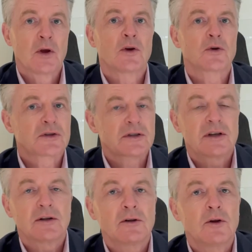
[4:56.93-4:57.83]
you're
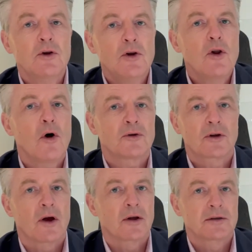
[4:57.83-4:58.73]
still not
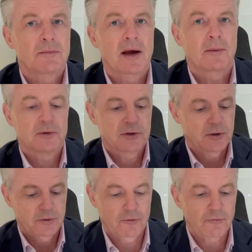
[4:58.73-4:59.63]
going to be able
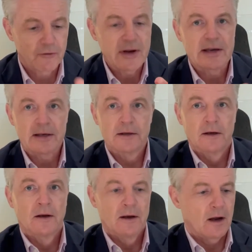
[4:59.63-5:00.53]
to read
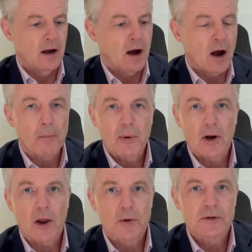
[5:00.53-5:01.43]
uh, up
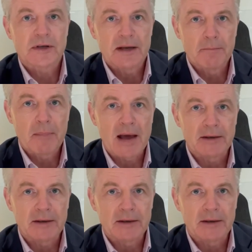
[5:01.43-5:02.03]
close in bed.